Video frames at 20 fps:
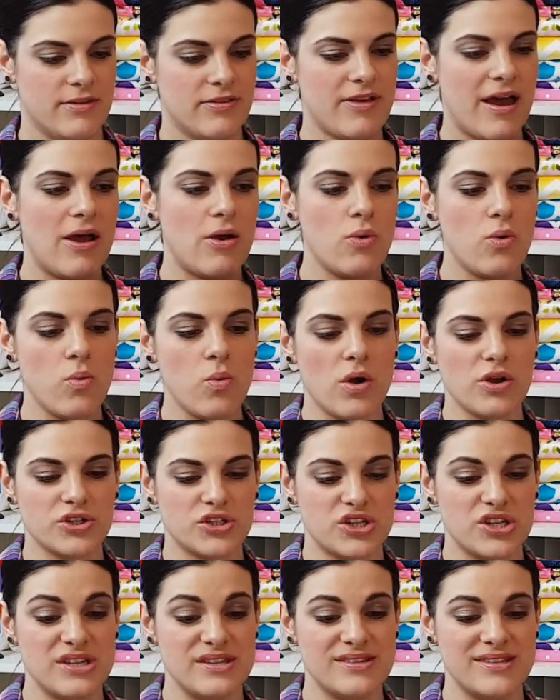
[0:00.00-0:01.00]
that all
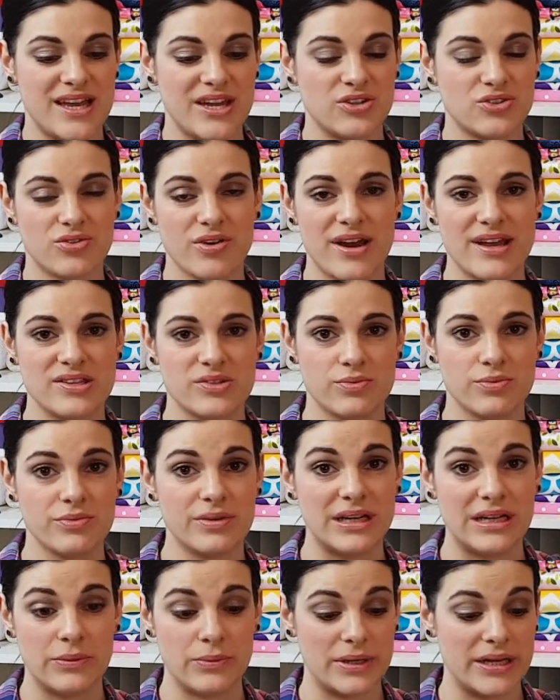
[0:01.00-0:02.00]
washes and dries
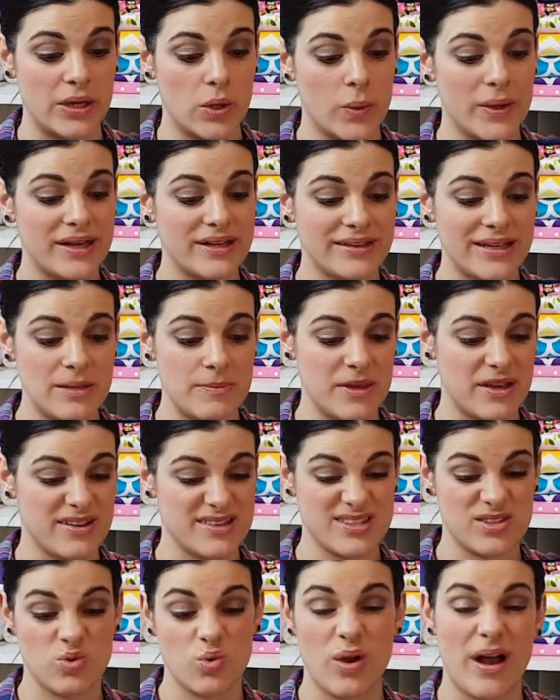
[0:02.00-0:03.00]
really, really quickly
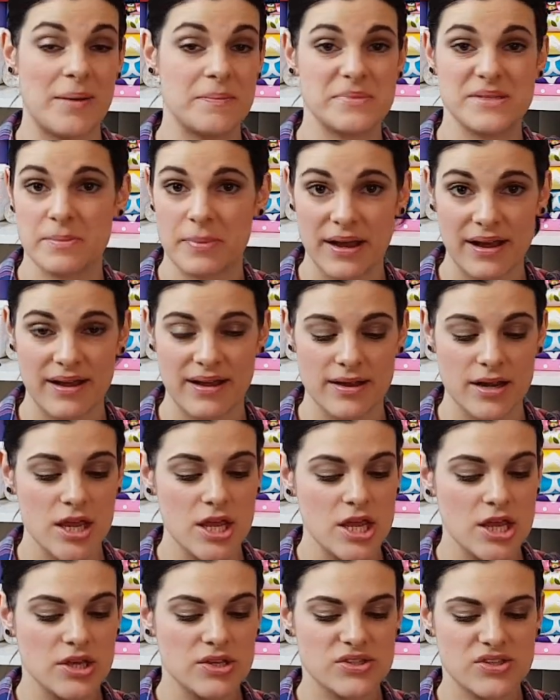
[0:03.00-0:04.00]
because it all comes apart.
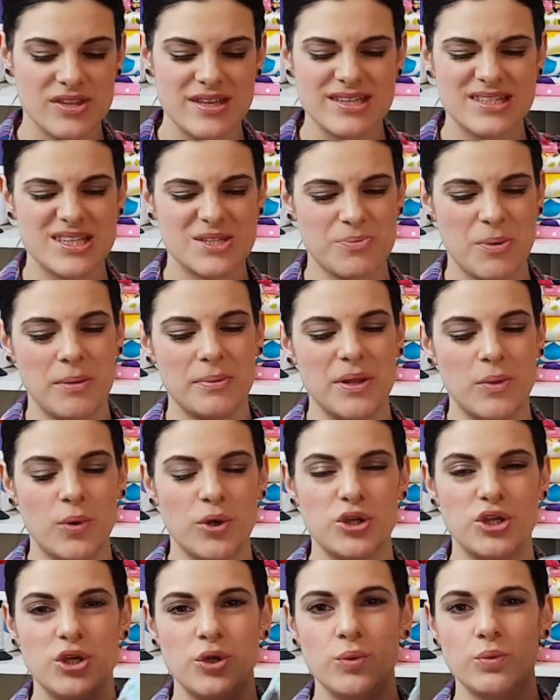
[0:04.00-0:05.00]
So this is probably
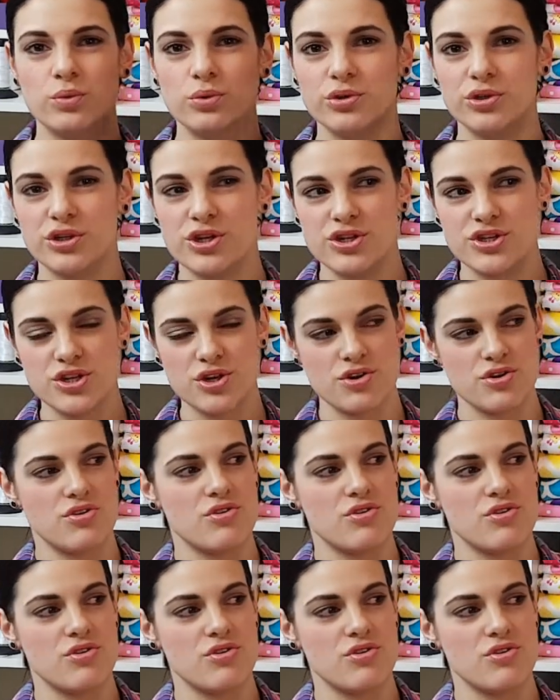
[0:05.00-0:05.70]
what you would